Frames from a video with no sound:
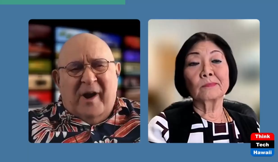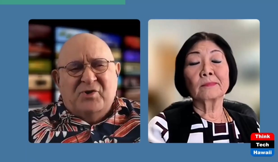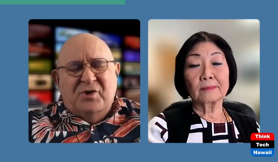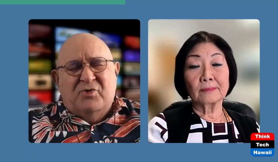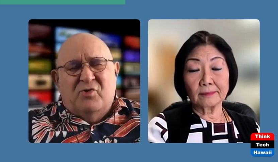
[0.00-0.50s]

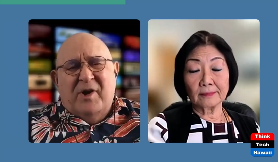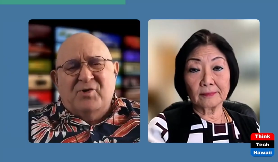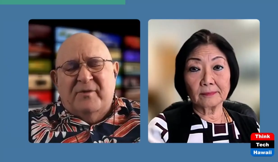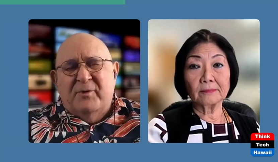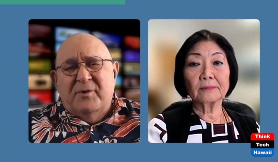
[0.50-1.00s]
Speaker 1: tragic,
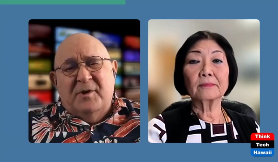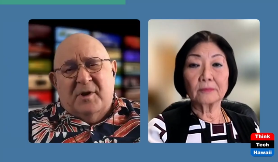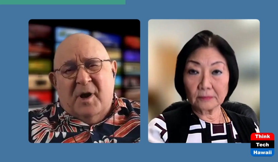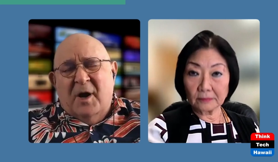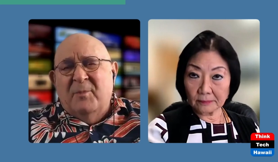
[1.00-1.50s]
tragic for
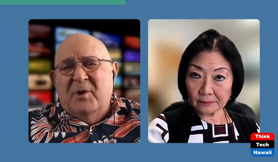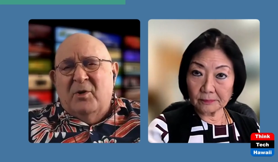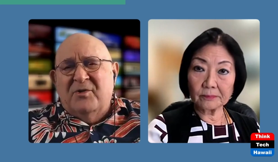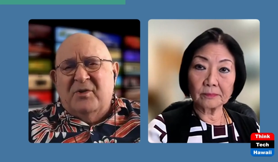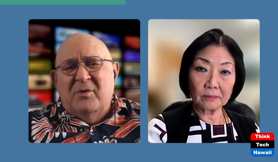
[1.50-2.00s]
the
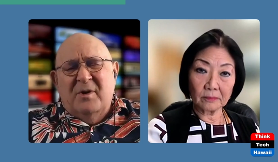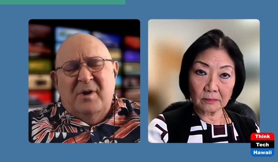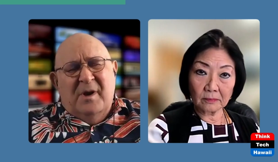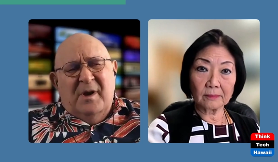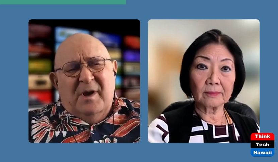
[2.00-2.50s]
economy
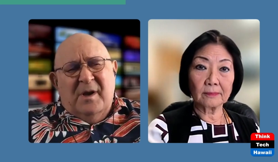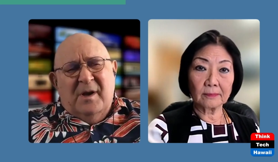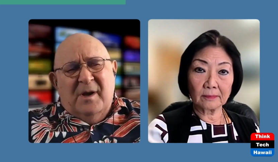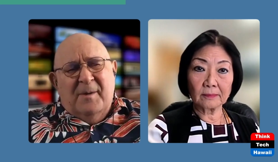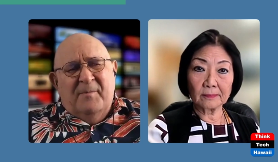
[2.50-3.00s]
also.
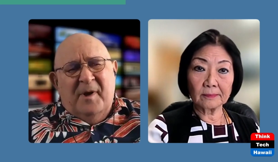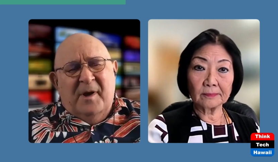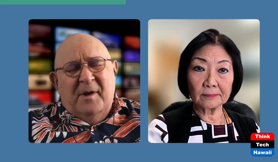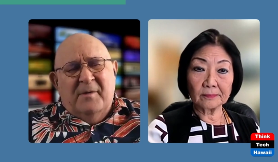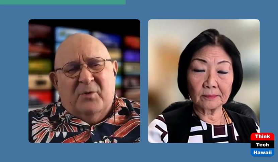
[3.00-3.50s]

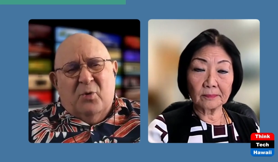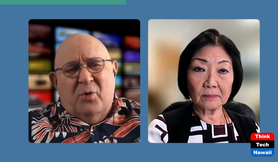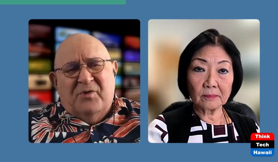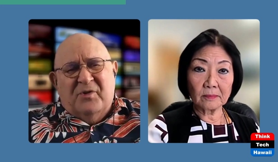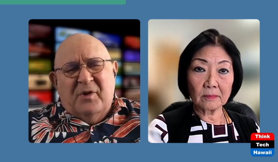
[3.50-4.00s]
Um, and of
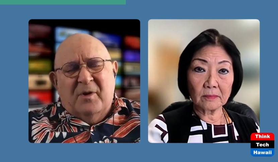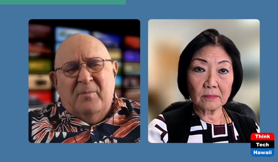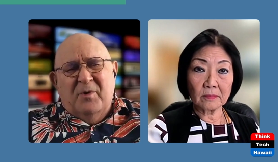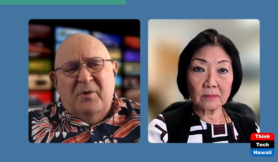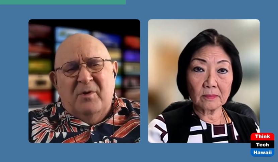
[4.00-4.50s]
course,
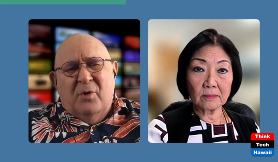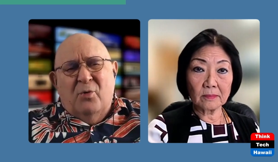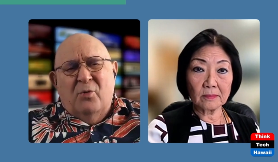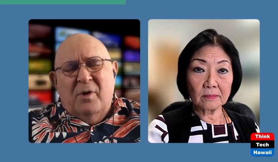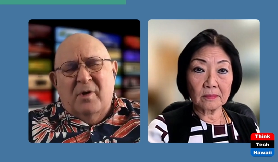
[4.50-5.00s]
um, you,
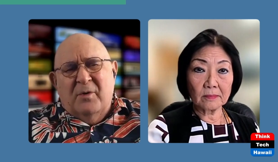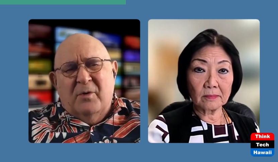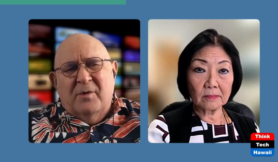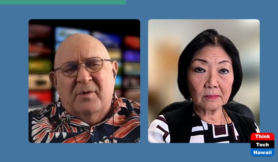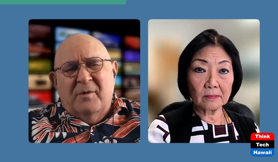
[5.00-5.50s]
you know,
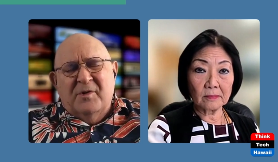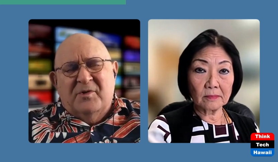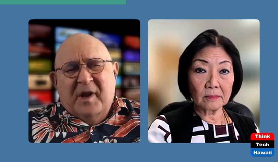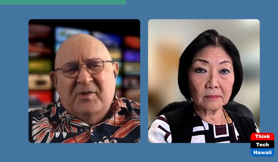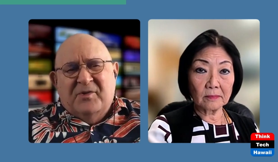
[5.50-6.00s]
uh, you're a
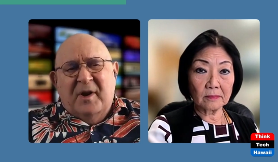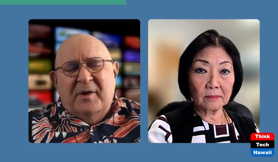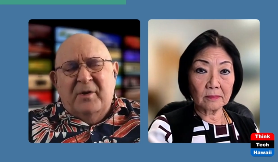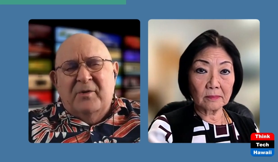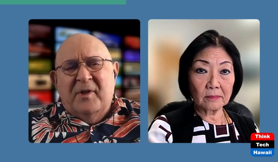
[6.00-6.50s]
state
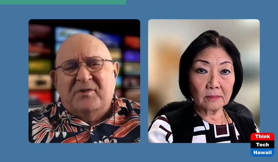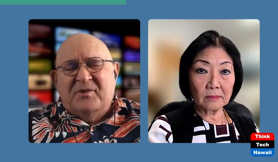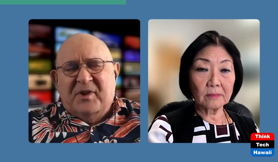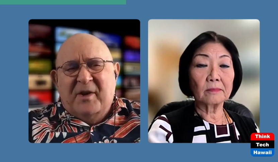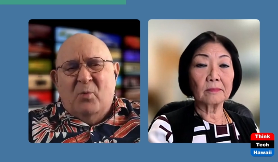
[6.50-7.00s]
senator,
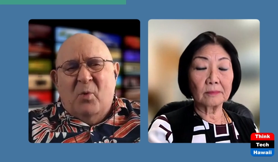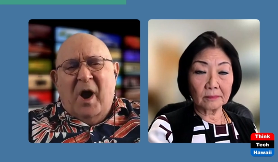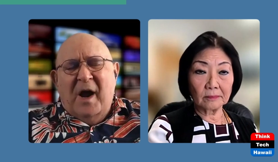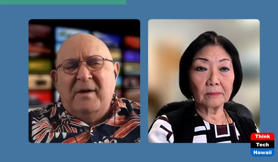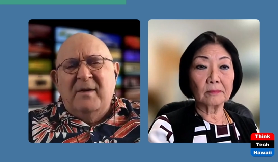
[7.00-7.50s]
that's
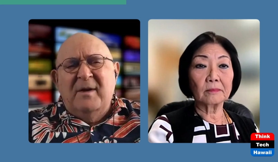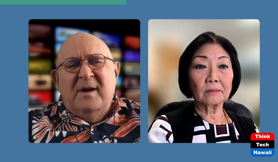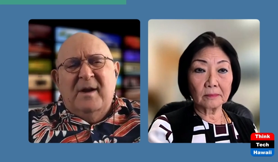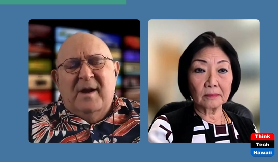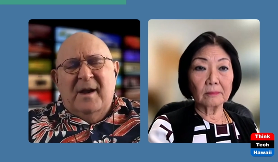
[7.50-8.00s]
statewide,
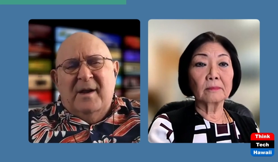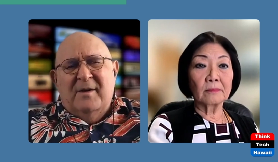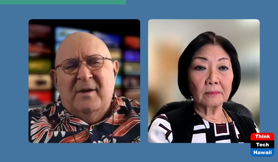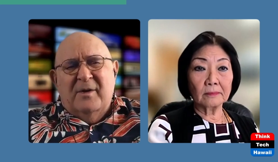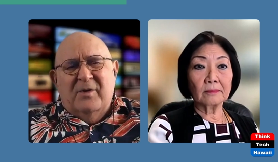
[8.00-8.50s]

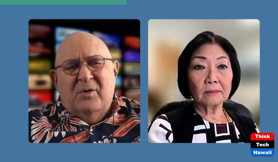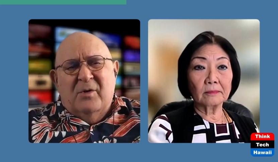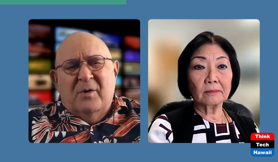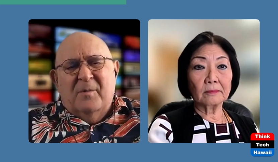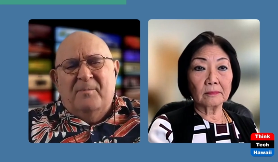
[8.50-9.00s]
and uh,
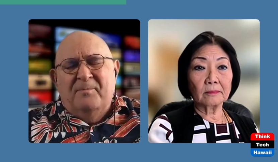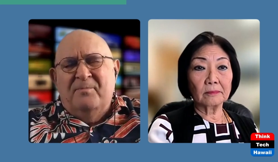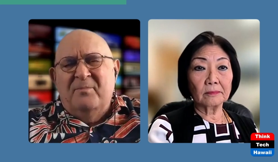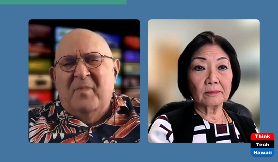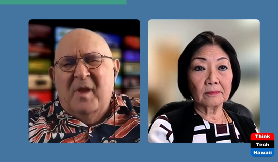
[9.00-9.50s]
your
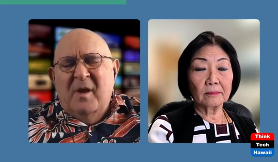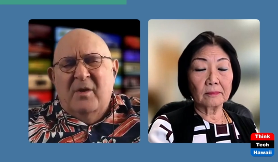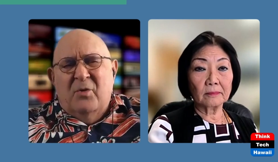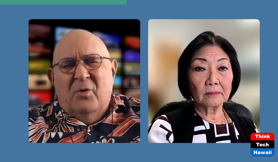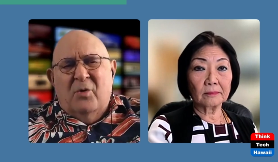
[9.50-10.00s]

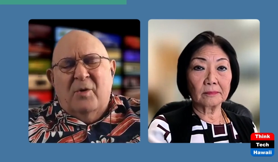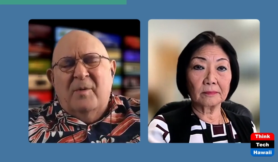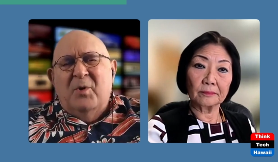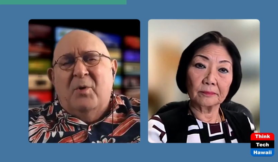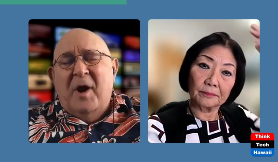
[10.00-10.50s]

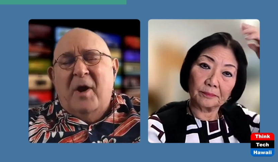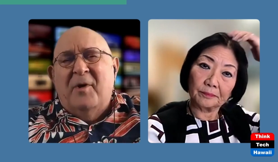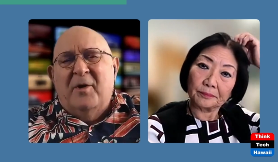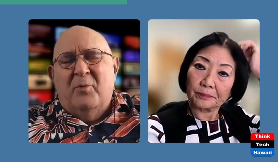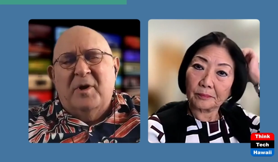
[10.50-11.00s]
your your
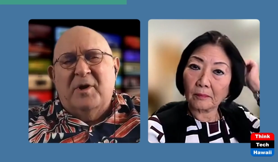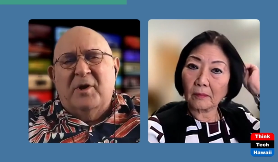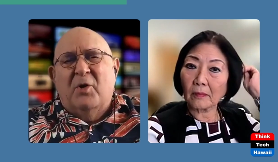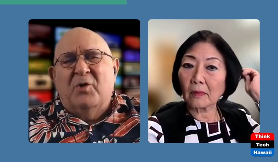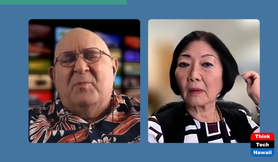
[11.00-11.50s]
area
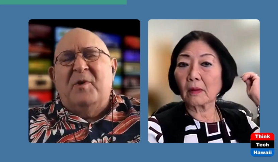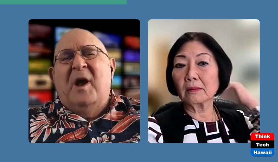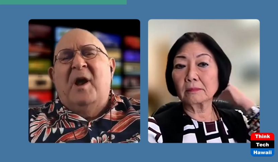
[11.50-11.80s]
really goes